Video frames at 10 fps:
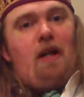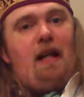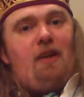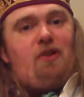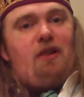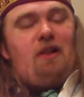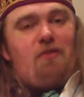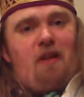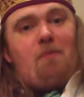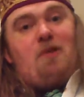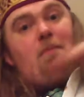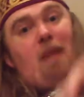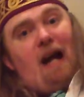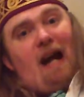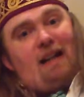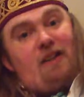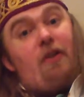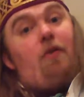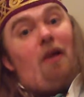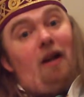it flips it back to
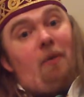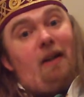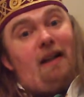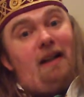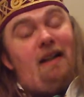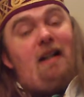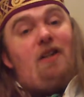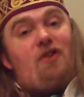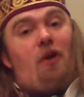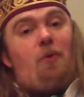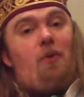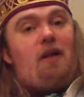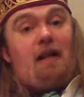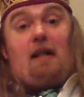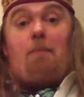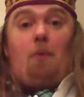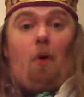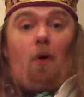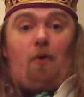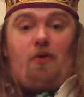the right way so it can be
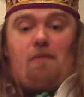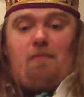watched.